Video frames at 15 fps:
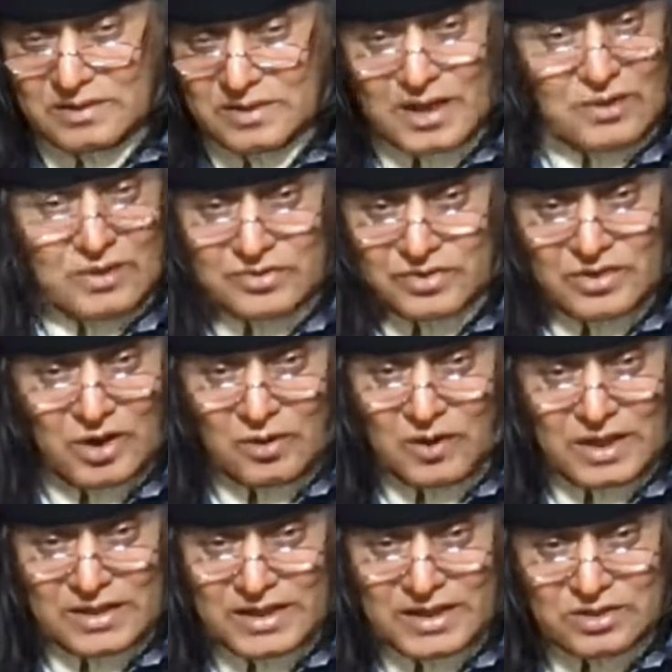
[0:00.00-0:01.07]
There was no
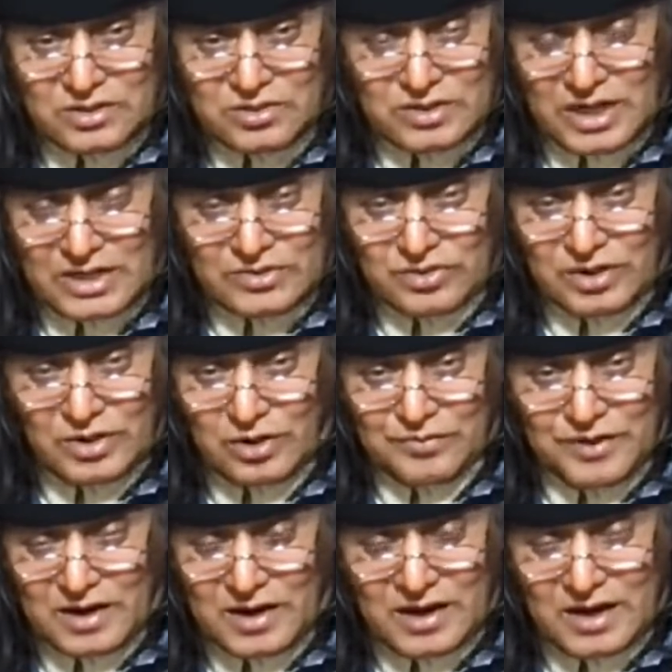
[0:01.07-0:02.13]
one that could actually
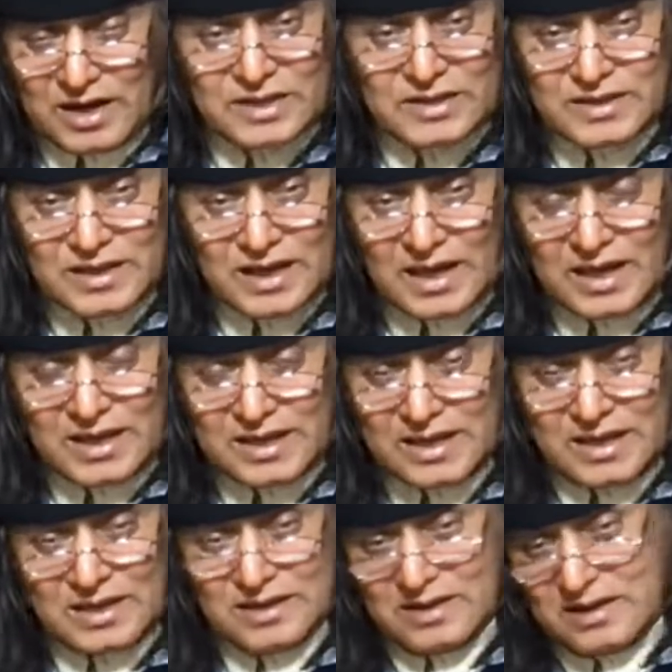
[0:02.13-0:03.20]
offer anything like
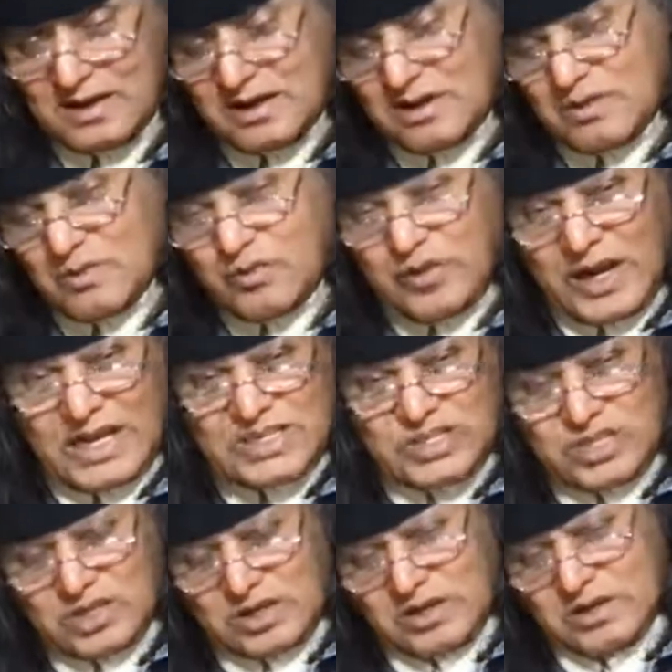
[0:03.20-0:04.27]
a
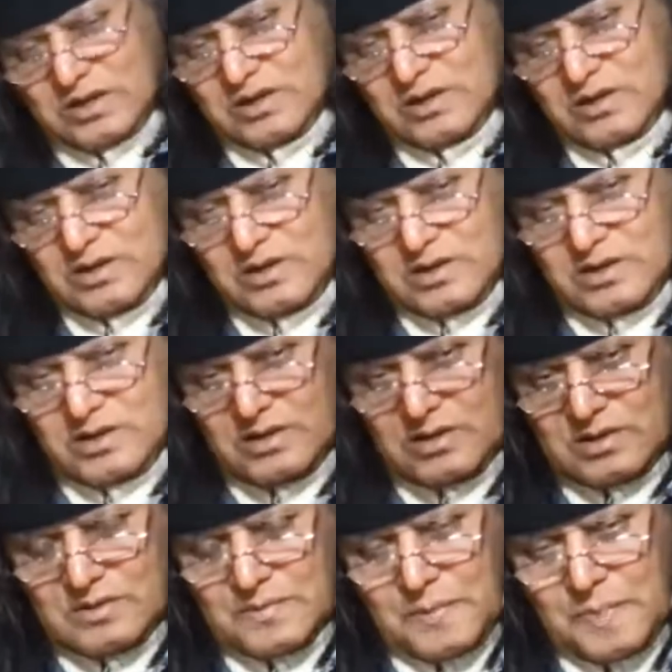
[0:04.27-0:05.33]
fraction
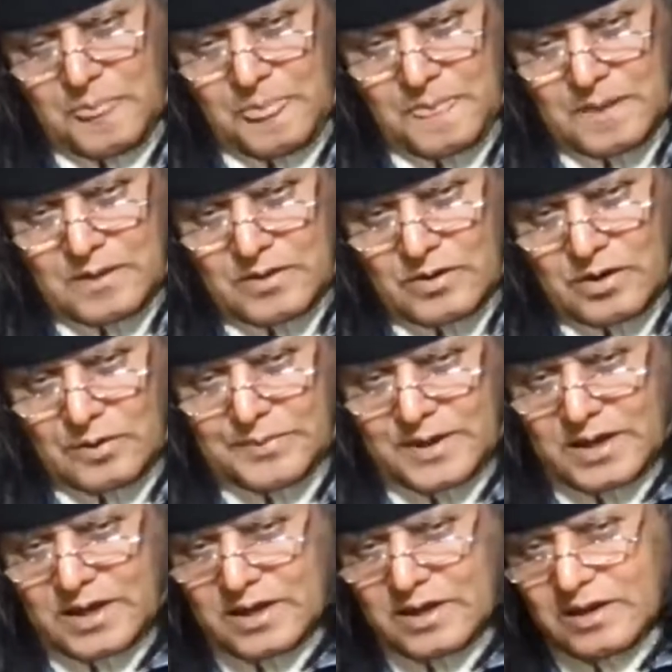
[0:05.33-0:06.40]
of
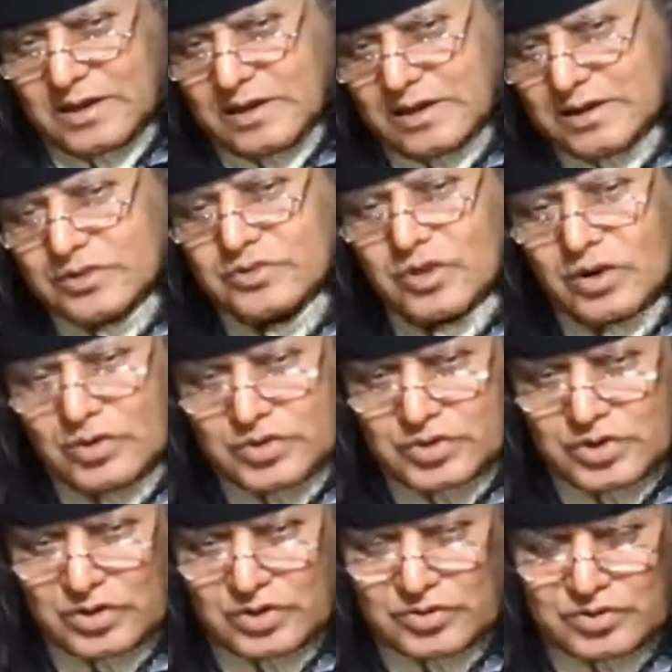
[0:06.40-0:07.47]
a
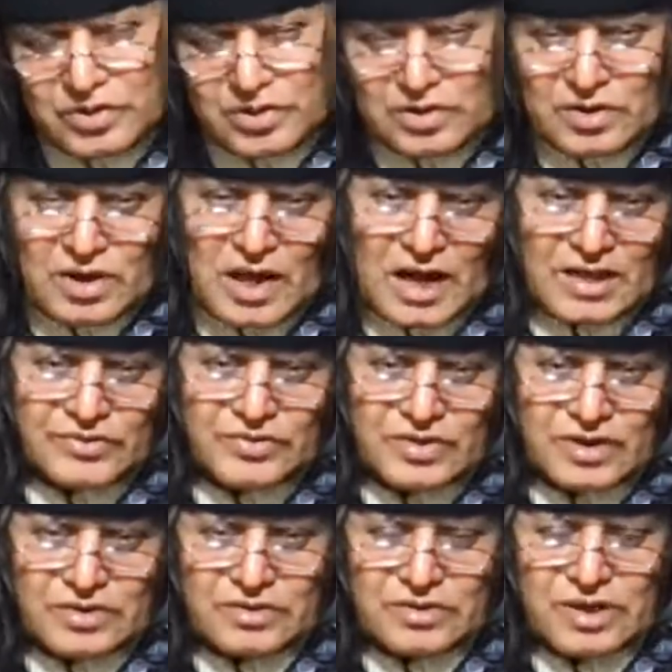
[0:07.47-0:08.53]
resolution or
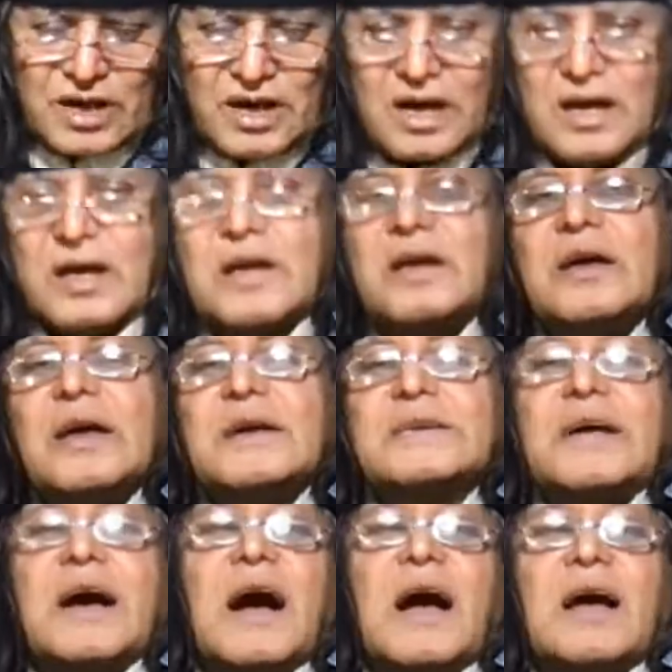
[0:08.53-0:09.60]
answer to the
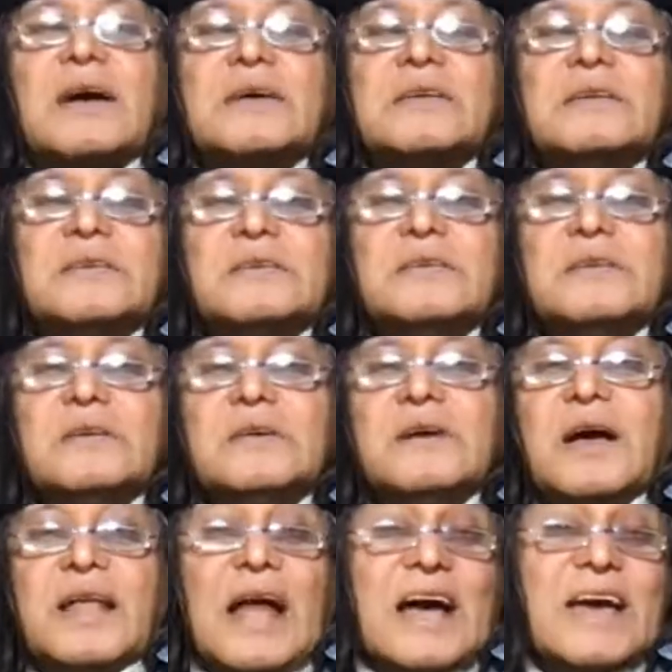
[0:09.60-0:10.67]
attack.
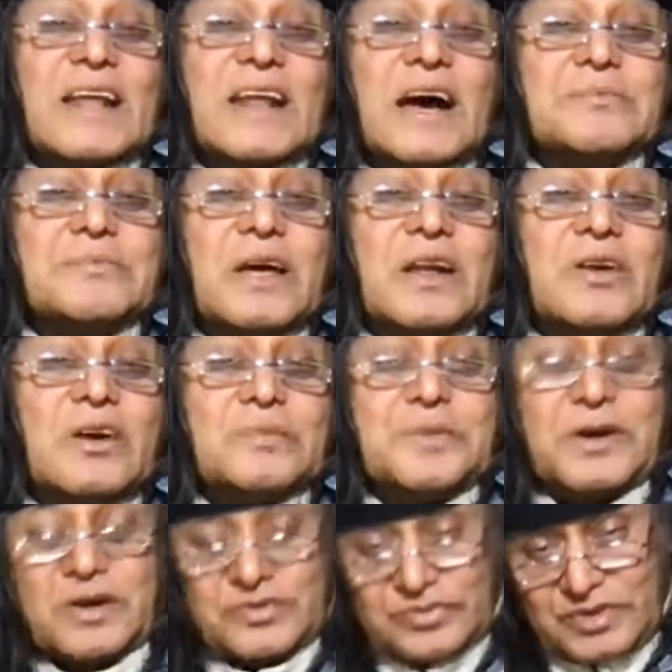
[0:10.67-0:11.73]
And I arrived there not
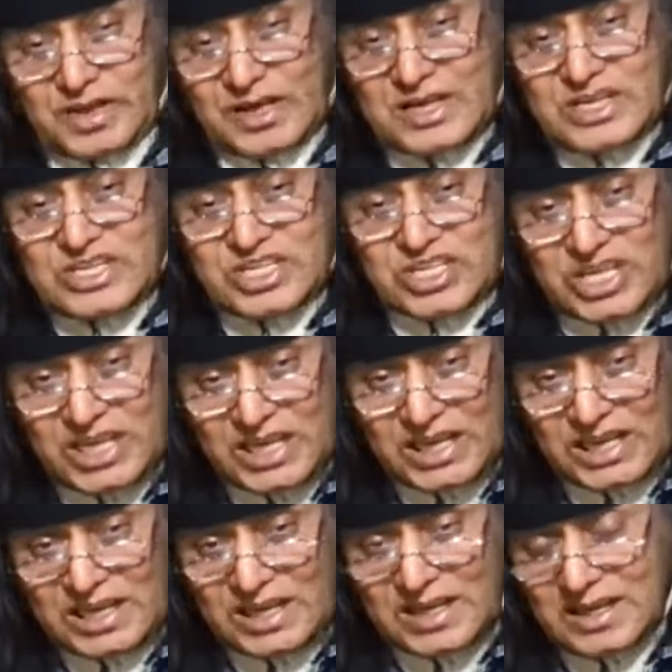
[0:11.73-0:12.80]
because
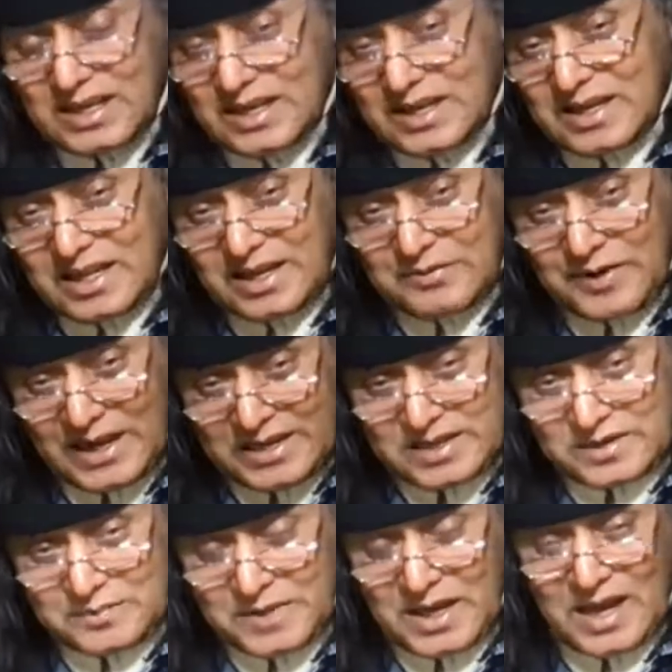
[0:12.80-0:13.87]
she
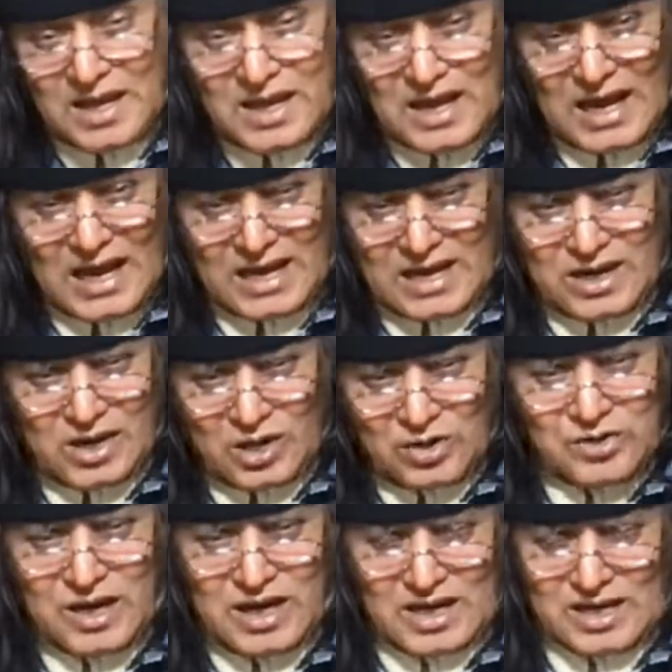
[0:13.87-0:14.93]
invited me. I had
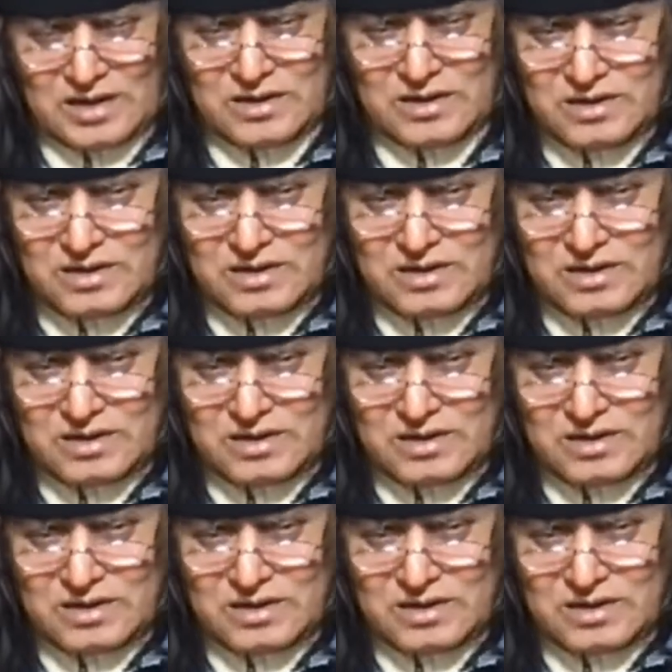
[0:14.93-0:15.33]
known her